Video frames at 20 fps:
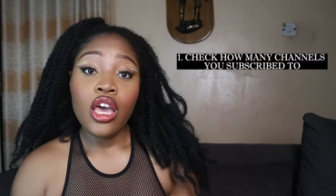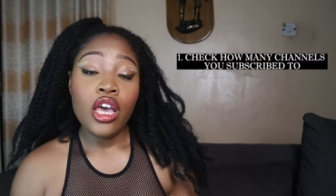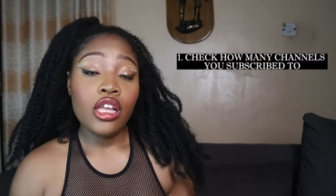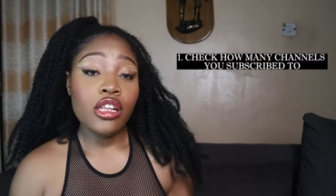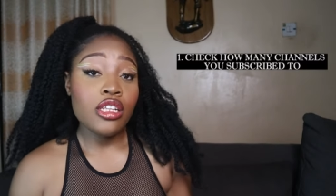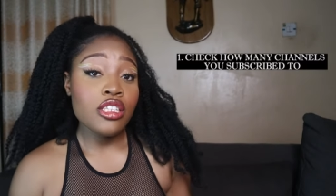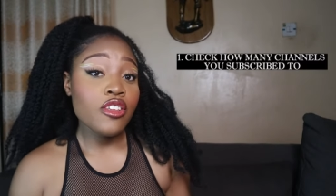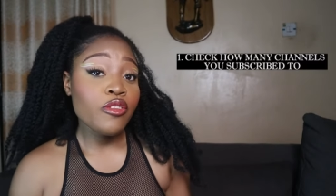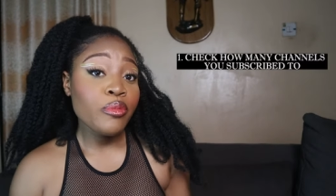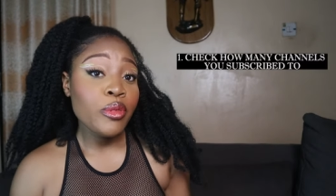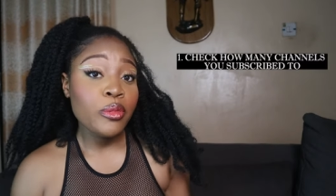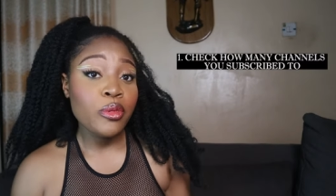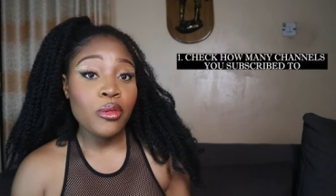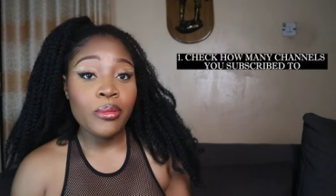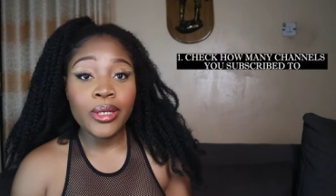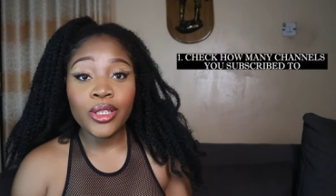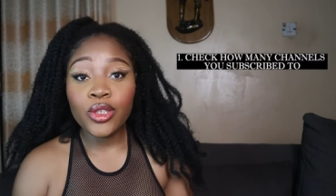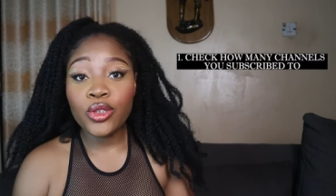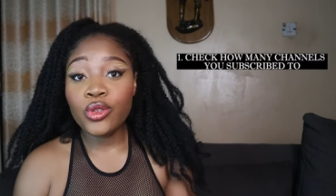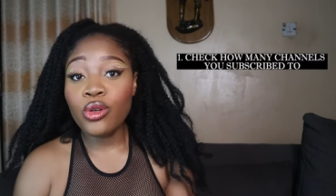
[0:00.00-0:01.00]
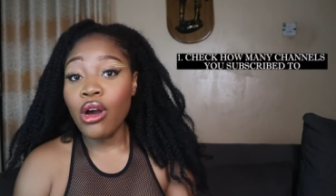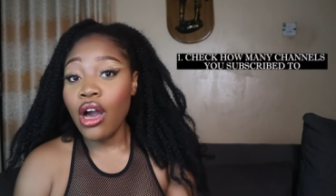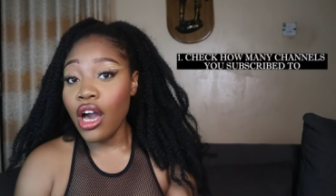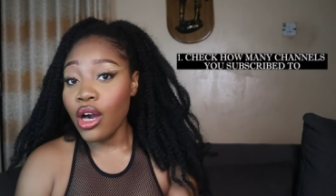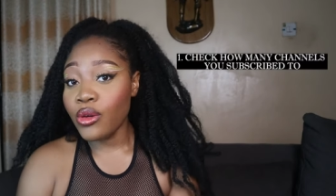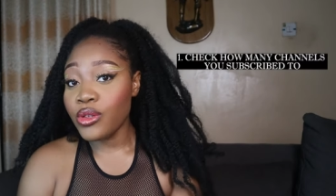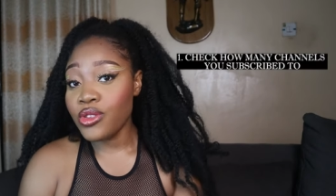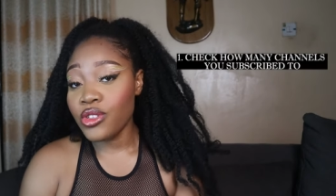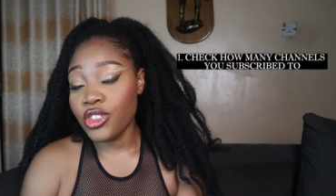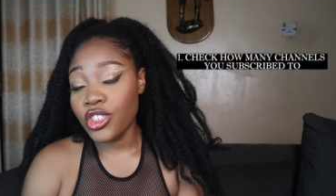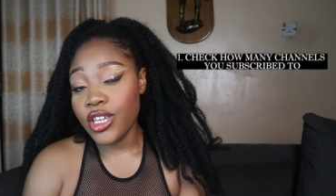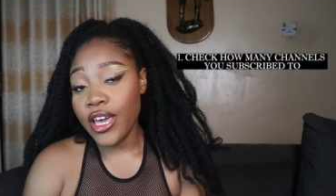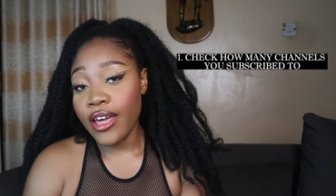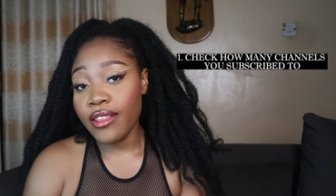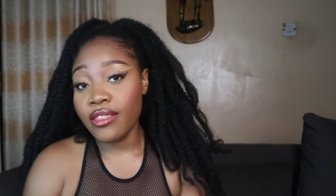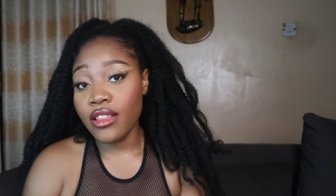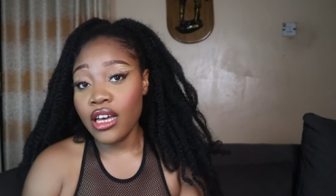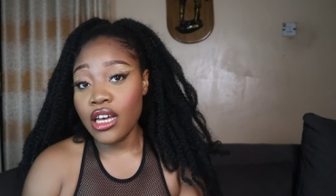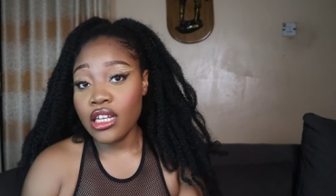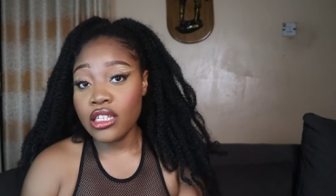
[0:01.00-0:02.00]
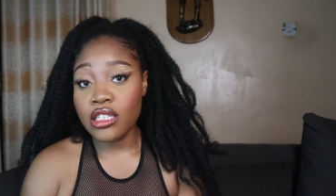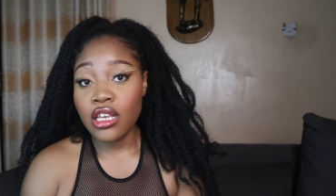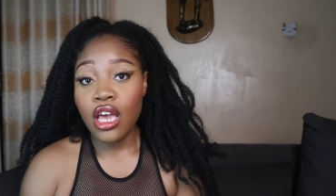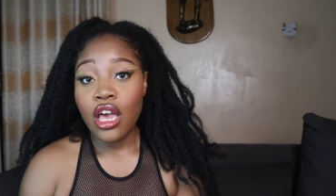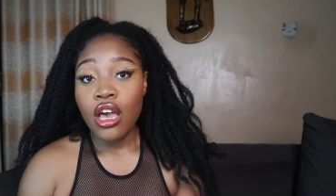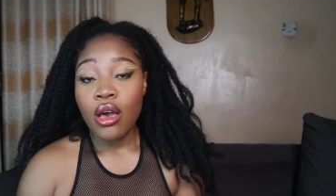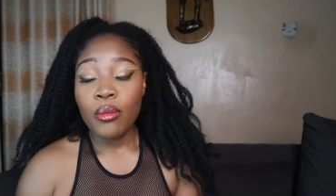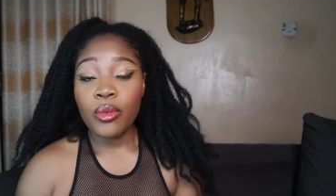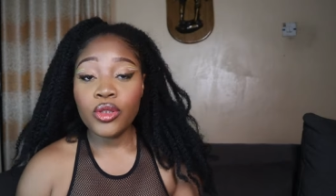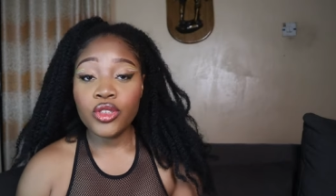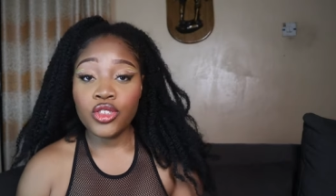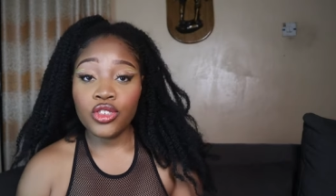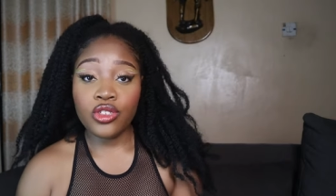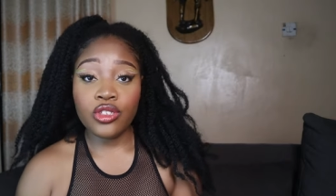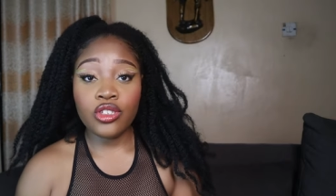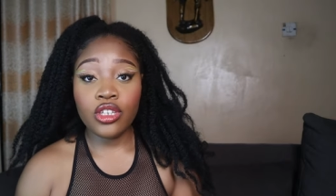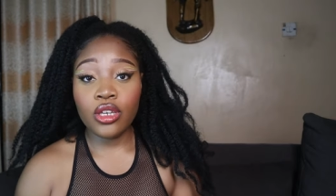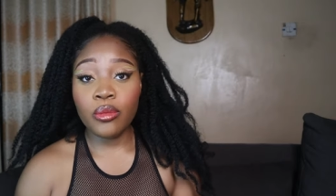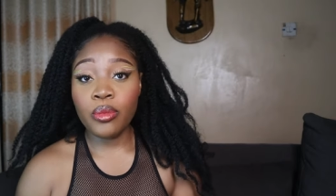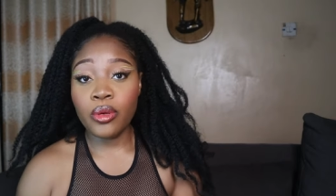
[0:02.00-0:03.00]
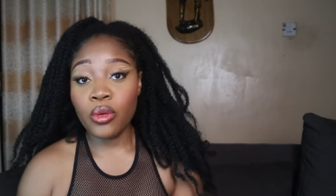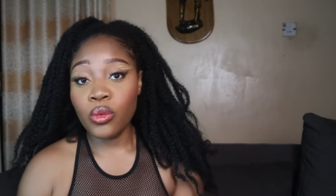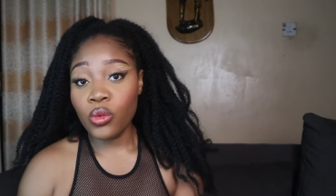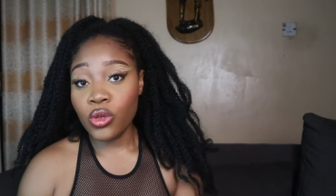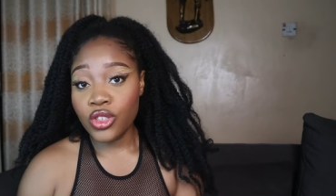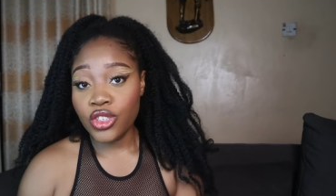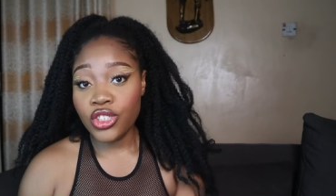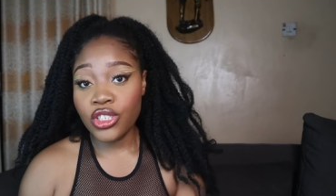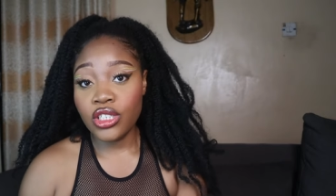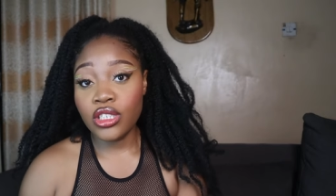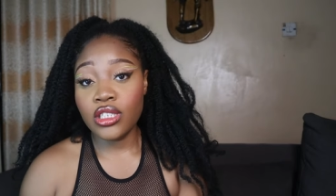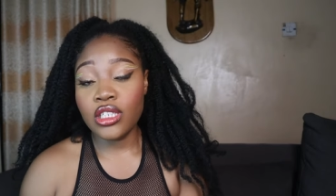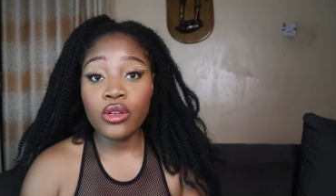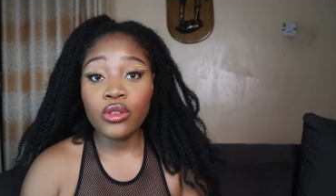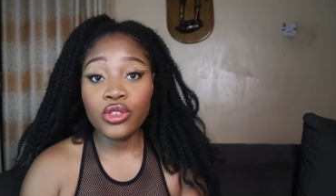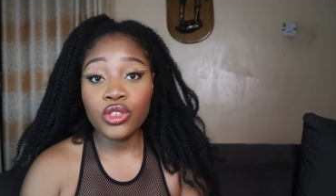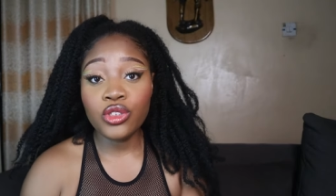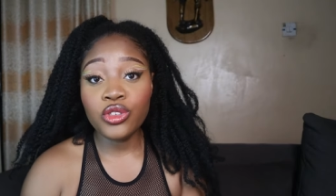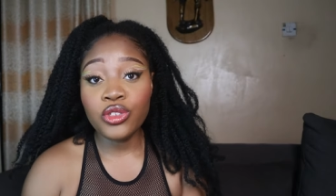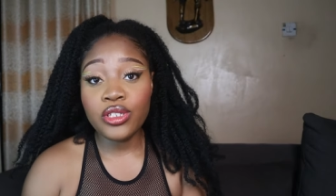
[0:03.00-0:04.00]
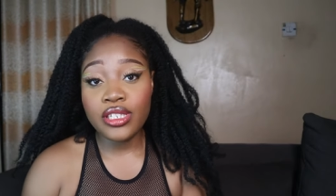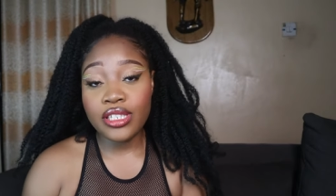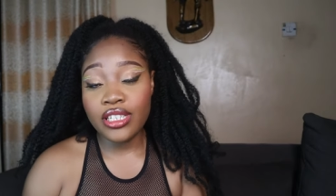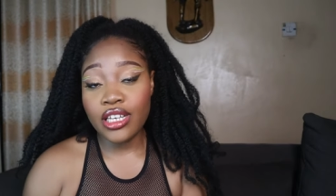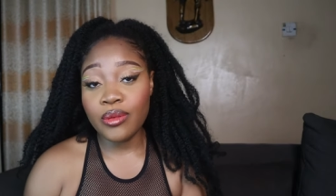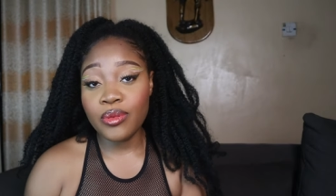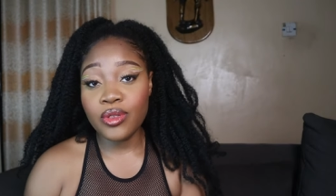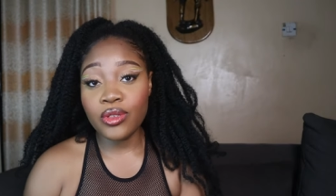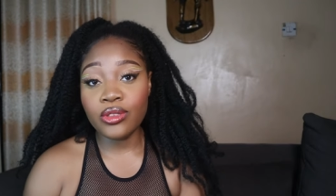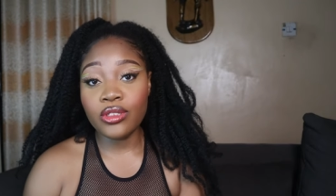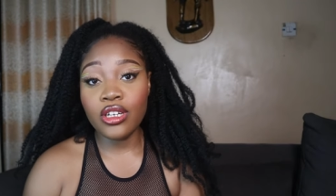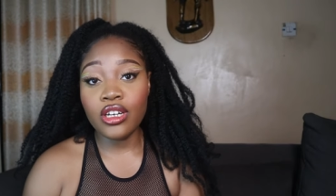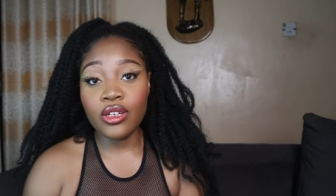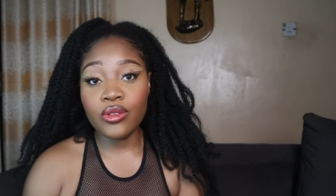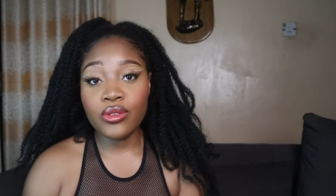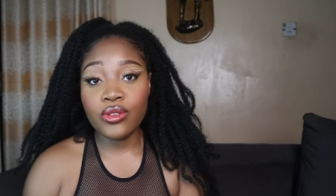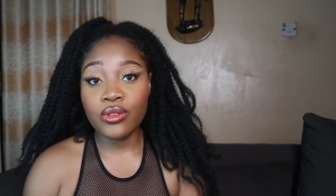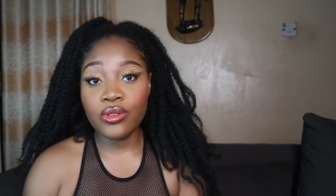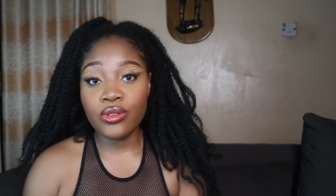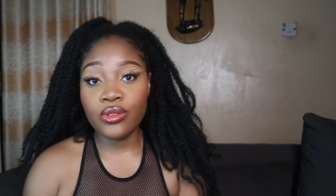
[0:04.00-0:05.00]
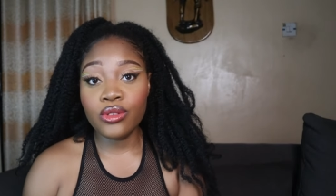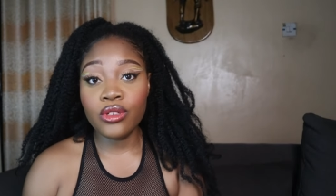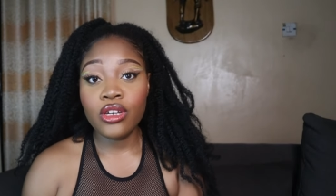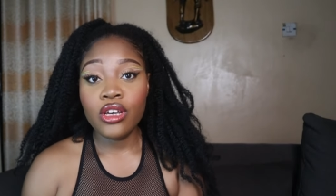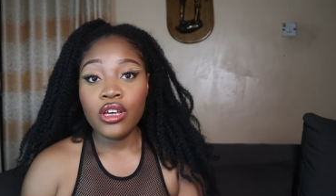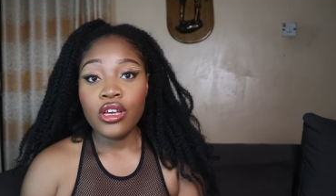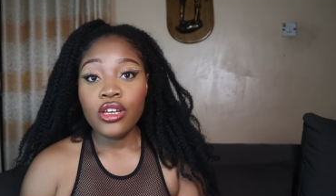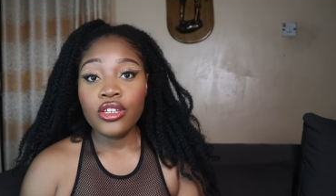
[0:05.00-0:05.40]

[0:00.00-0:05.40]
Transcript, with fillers: A lot of people may not know how to check that, but just keep on watching. I'll show you steps on how to